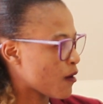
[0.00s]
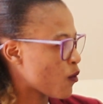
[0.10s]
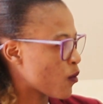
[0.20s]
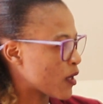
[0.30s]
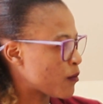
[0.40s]

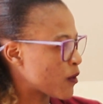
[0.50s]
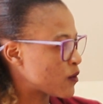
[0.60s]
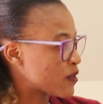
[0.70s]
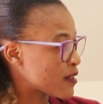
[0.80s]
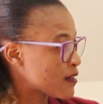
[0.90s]
awkward,
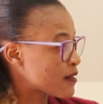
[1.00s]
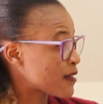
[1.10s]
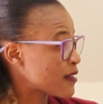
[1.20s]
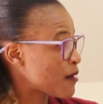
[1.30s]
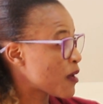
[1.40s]
because this is
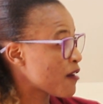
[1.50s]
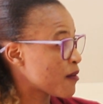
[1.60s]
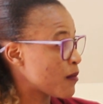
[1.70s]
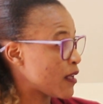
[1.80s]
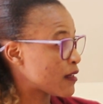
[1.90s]
the same
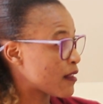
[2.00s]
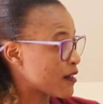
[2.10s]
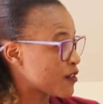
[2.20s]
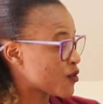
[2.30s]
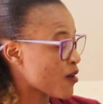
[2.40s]
government
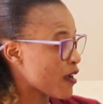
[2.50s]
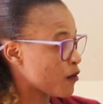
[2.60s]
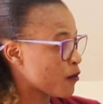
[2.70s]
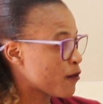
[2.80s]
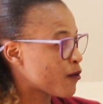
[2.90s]
that is
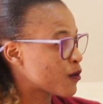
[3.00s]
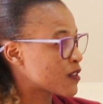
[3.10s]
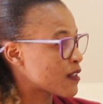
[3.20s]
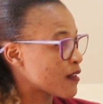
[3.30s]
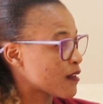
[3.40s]
trying to
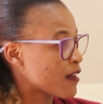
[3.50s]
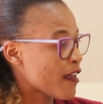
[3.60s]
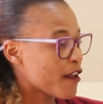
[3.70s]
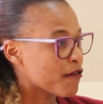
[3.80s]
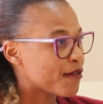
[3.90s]
foster
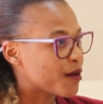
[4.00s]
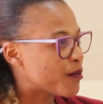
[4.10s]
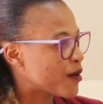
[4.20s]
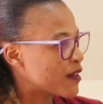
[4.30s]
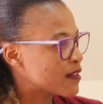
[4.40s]
a free
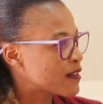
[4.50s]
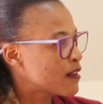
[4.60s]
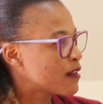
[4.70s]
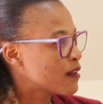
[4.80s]
press?